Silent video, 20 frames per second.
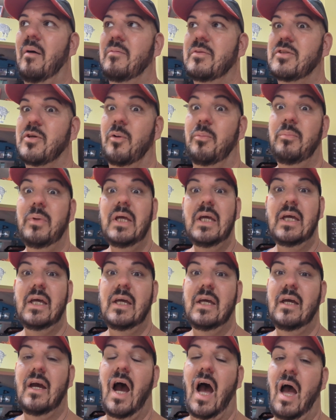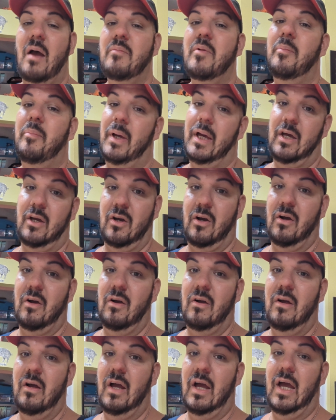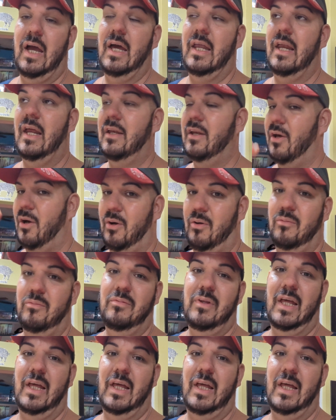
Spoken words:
So me, I'm a baker, and I know,